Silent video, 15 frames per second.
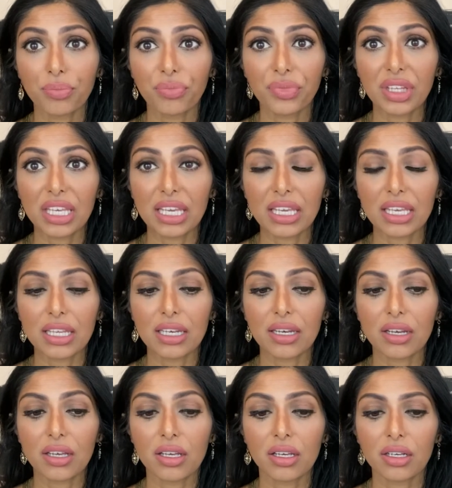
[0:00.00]

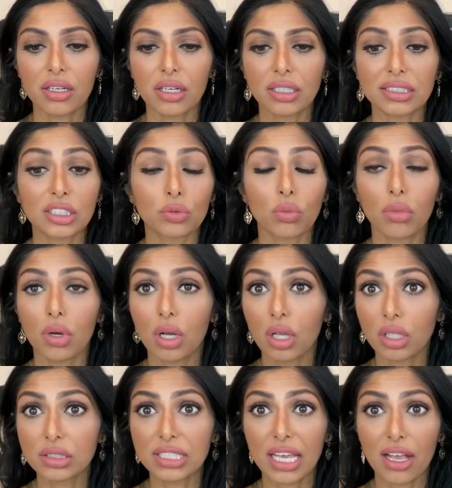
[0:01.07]
in a small
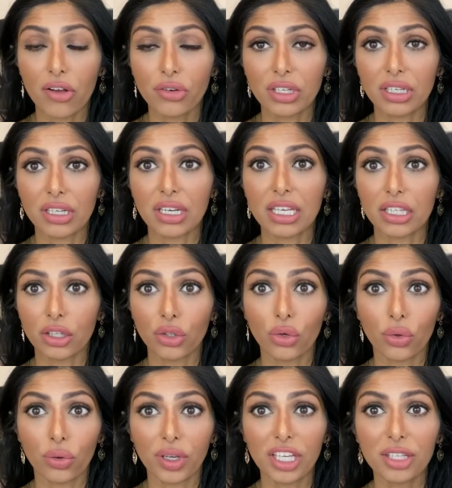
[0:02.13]
town in
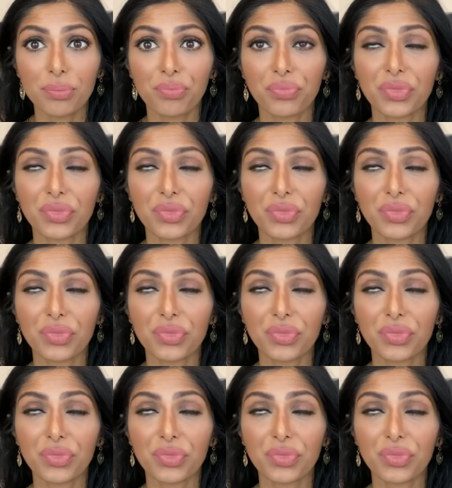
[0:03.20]
Illinois.